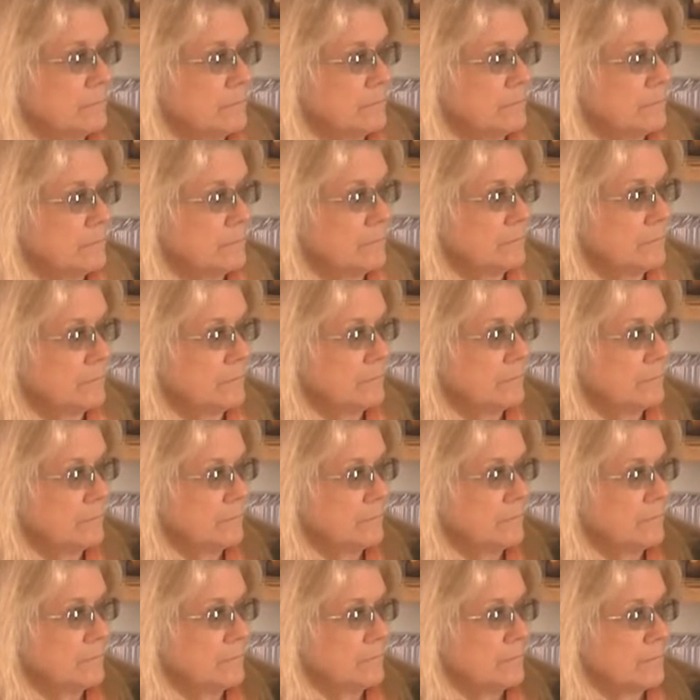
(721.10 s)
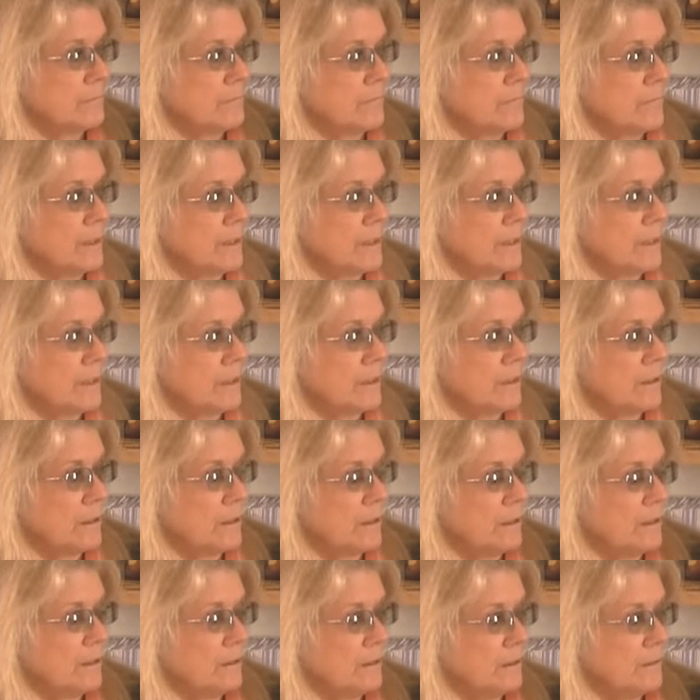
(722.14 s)

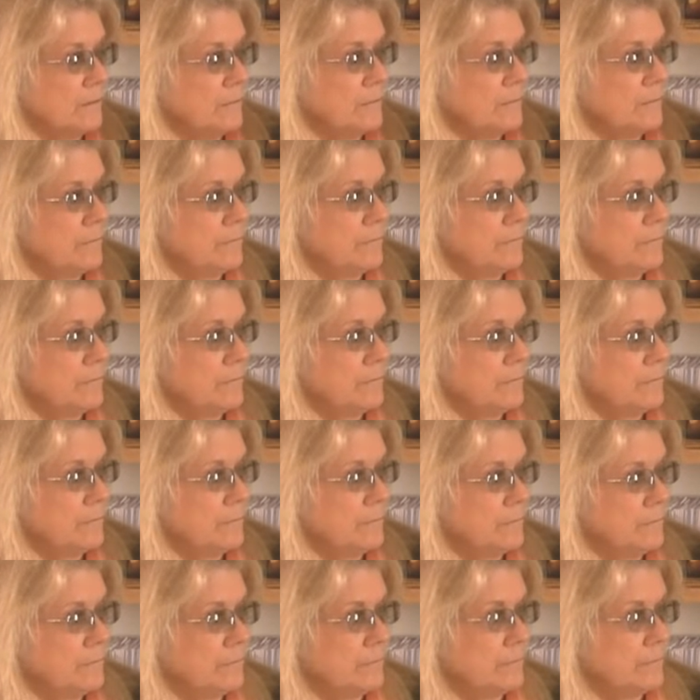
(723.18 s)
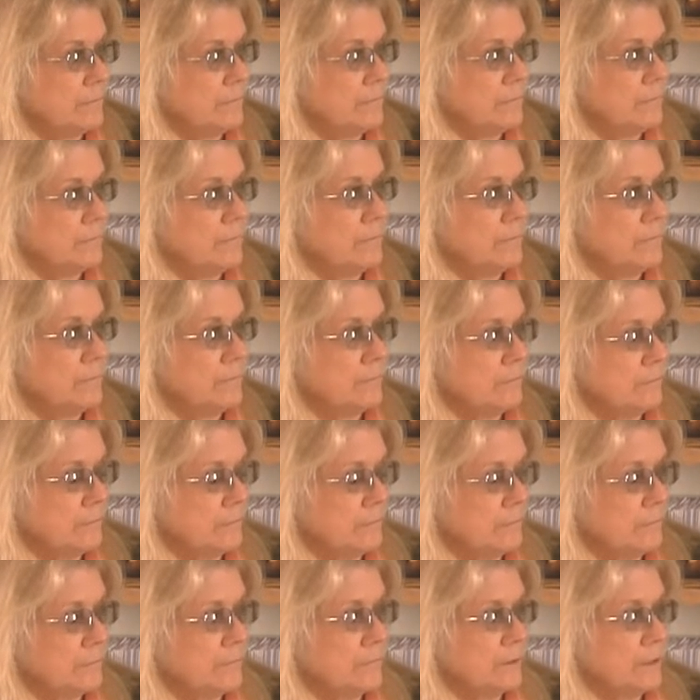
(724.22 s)

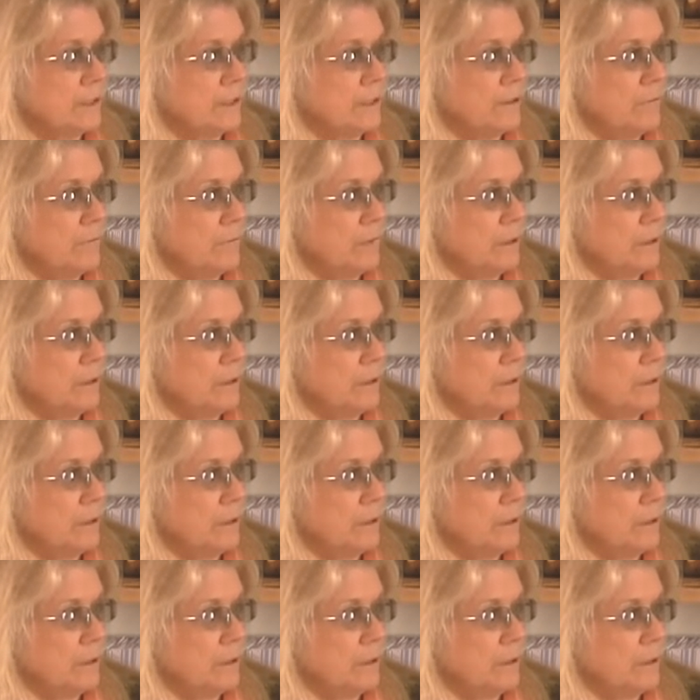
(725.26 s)
The person shown says nothing.